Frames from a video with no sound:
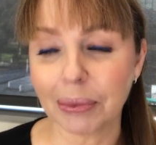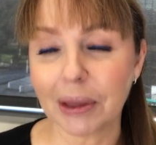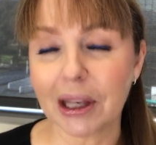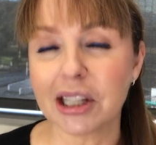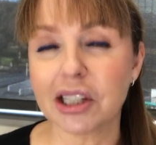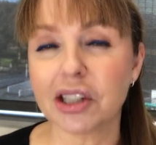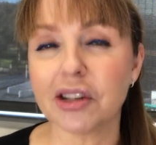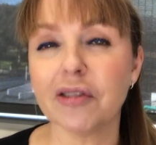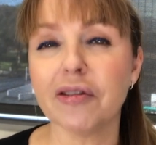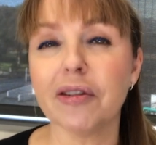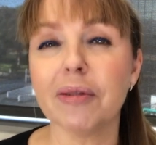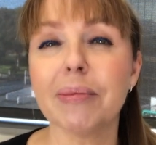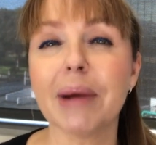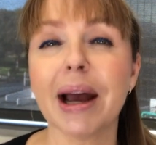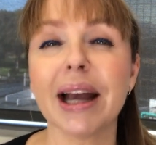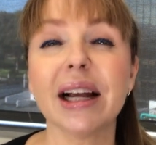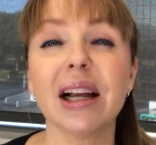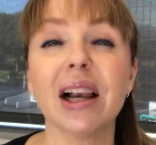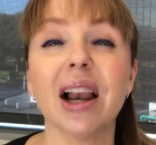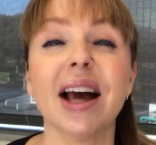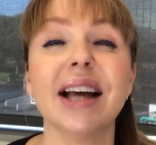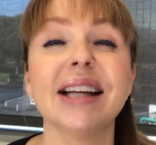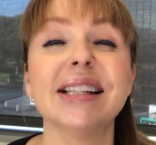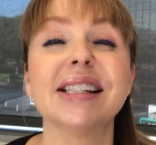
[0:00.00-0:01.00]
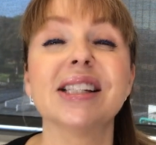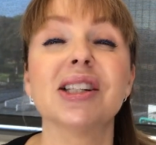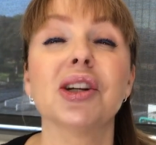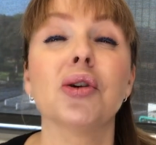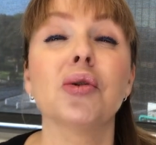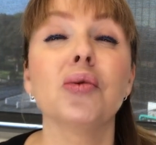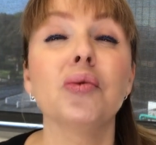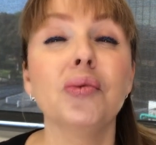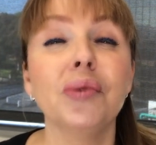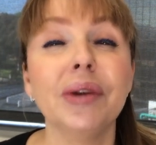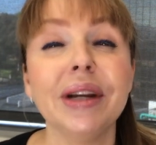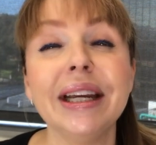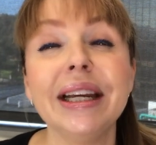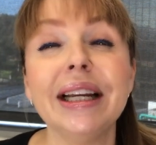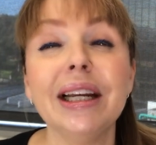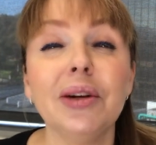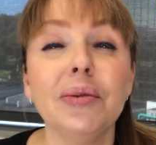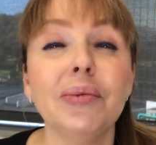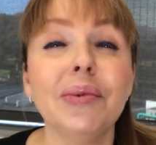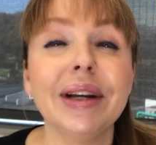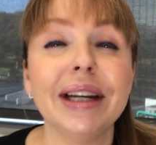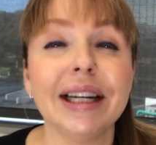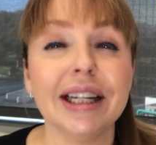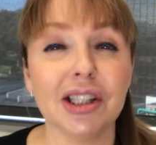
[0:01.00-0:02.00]
So for my clients that are really,
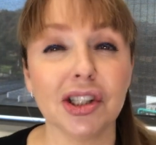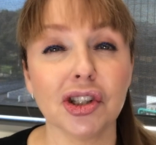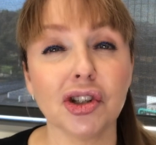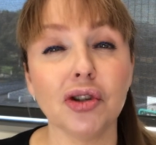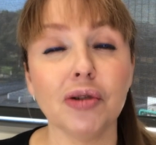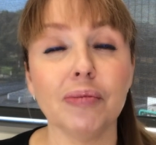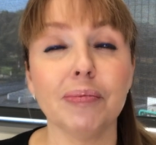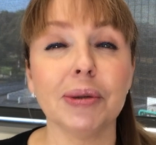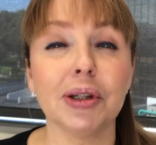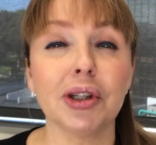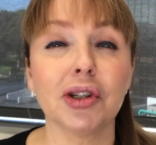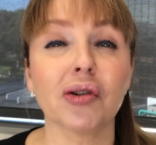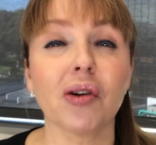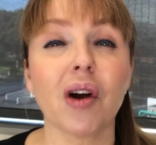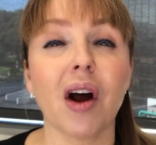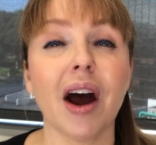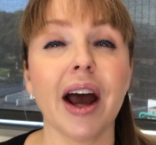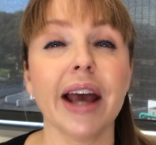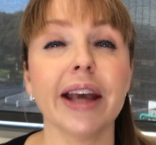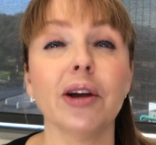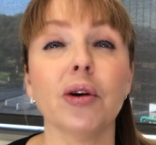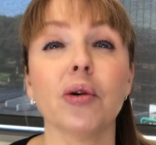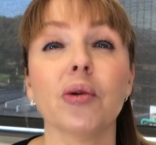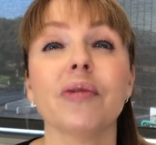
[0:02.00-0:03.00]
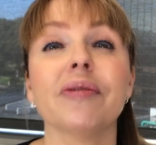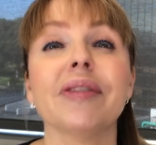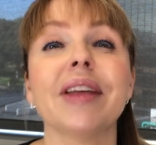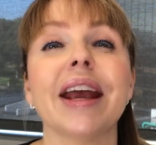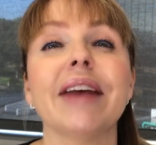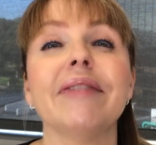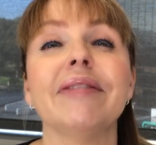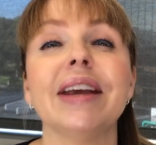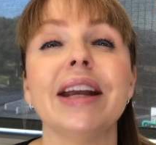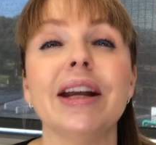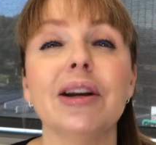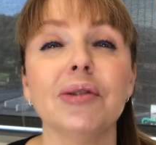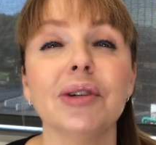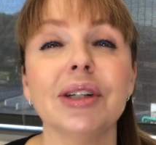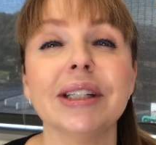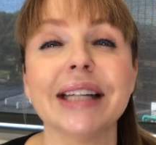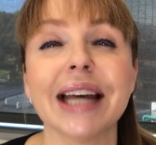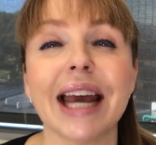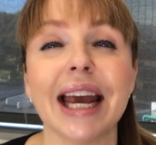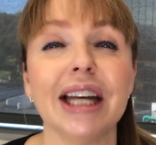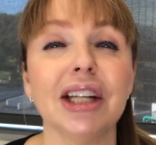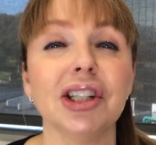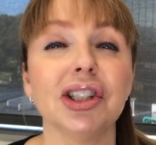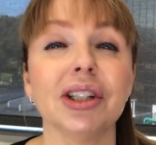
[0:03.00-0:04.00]
really super dry, or if they have
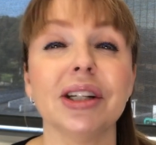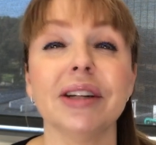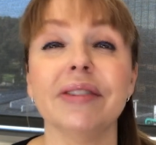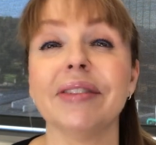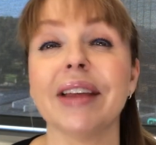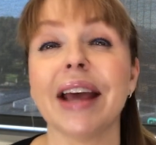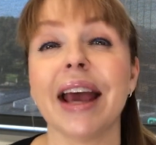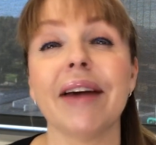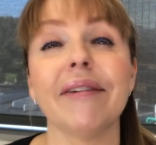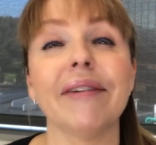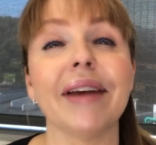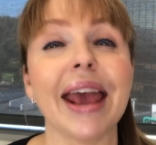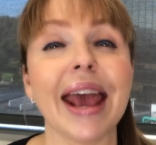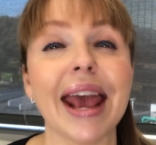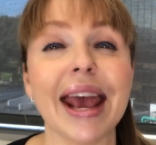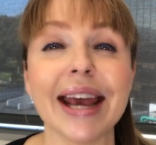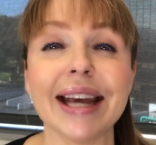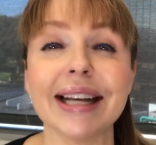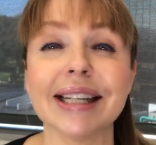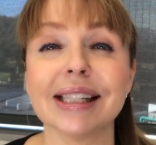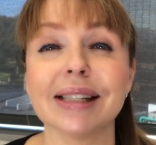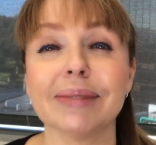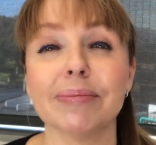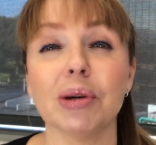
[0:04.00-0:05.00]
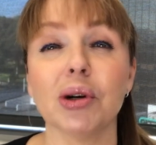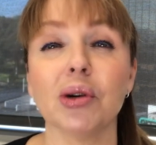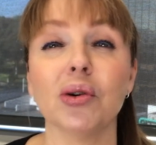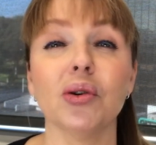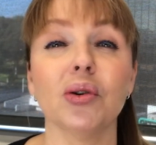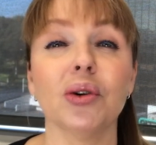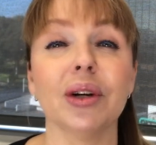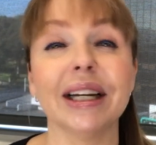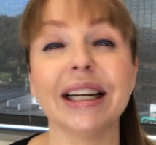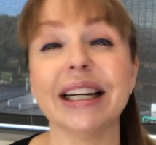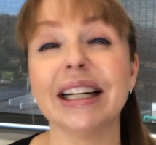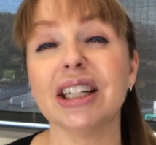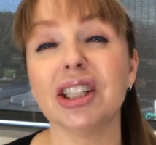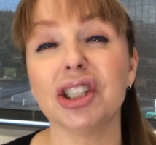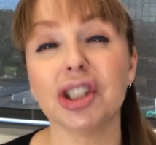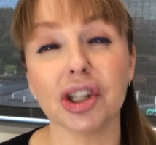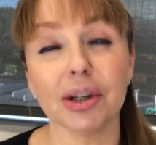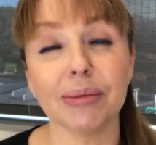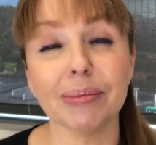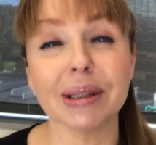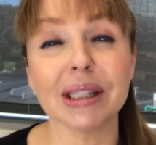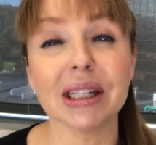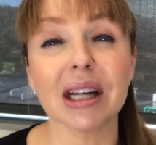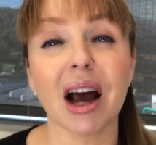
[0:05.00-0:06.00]
irritation, if they have eczema or little
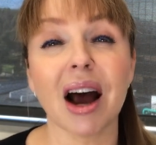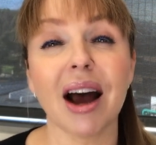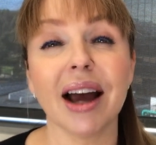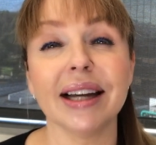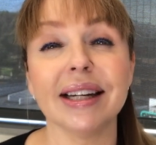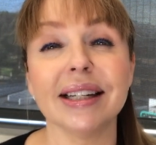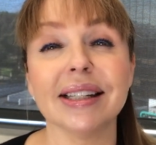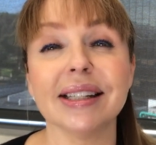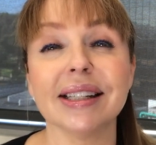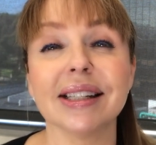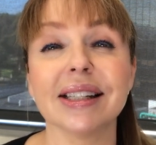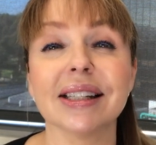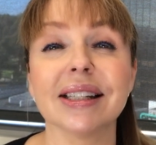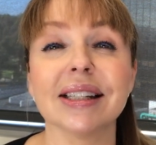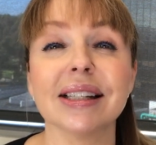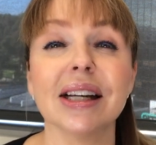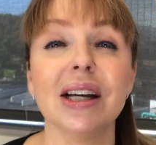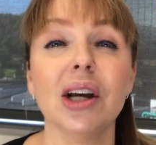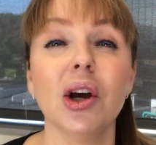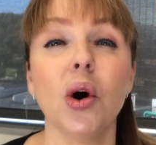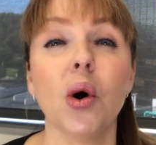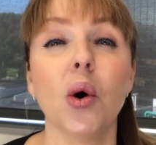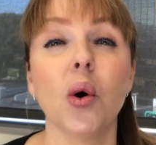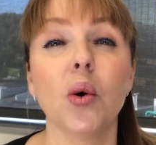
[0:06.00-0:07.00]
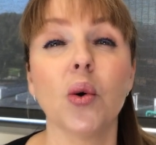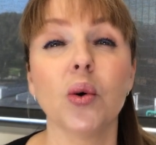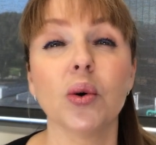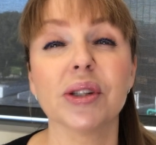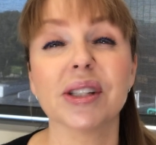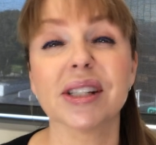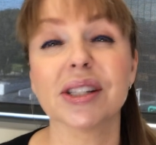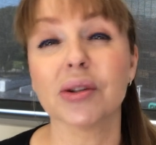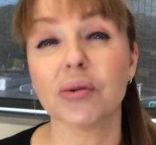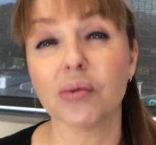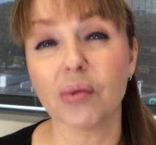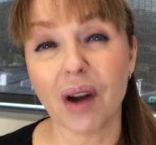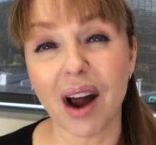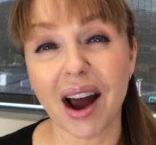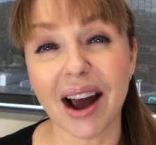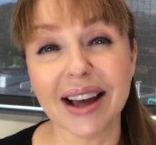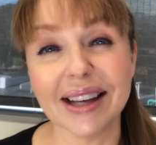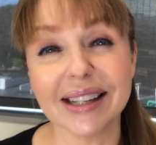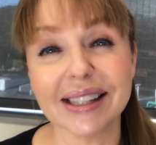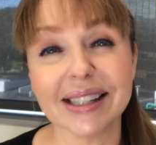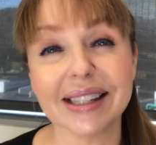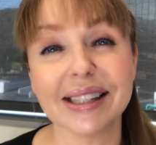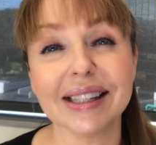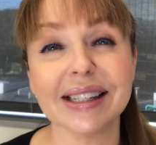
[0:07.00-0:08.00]
dermatitis or
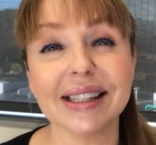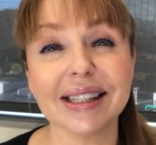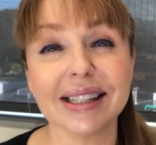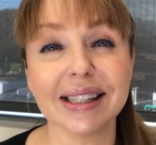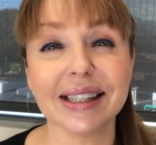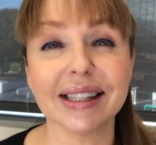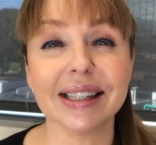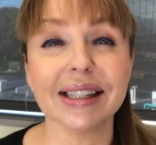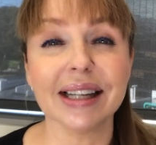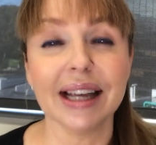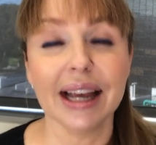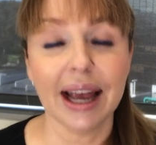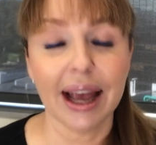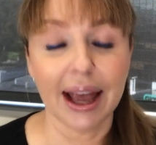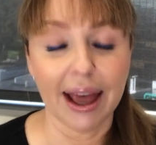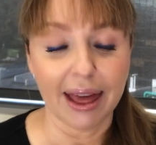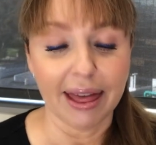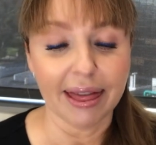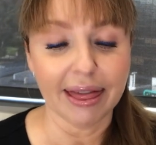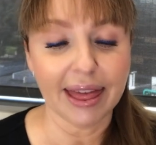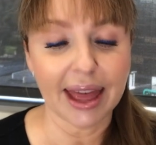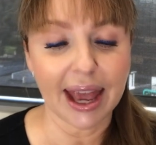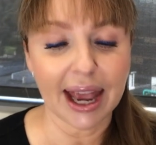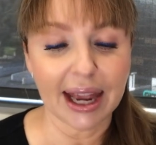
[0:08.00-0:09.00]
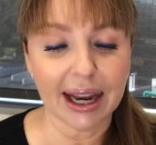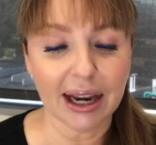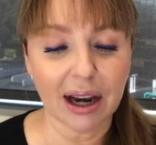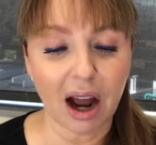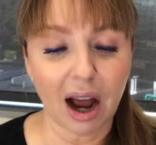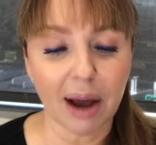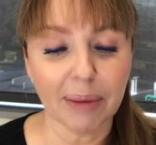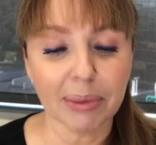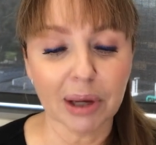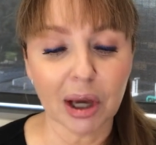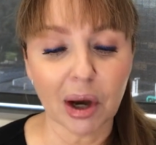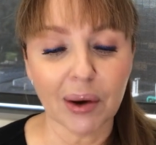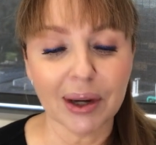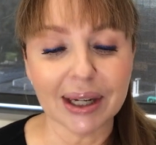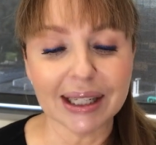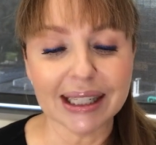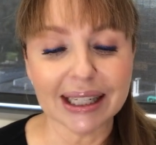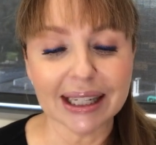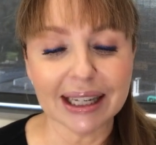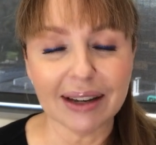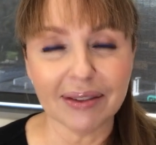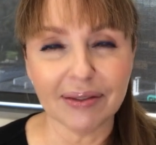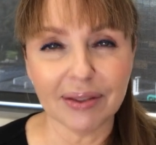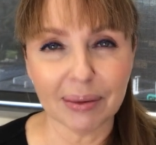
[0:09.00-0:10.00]
psoriasis, then I'm going to
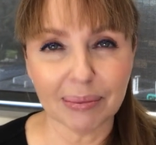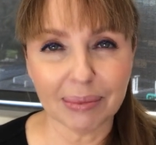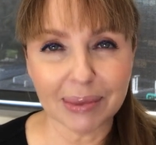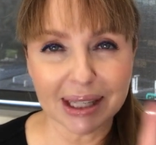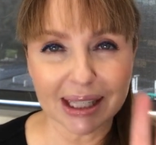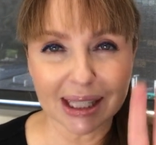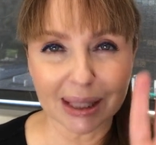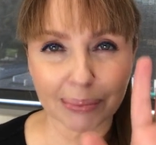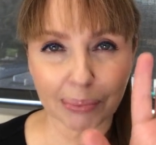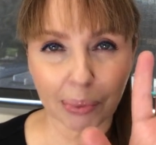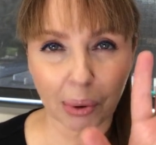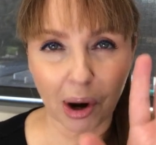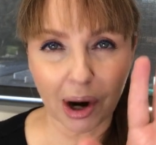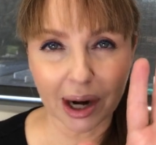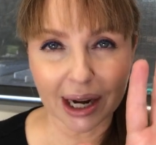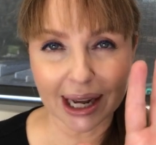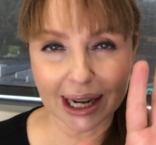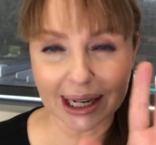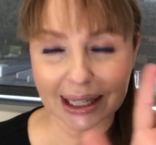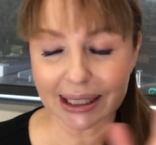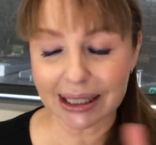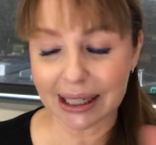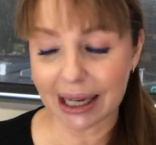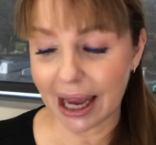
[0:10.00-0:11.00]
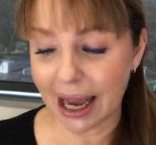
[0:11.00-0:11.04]
give them this product.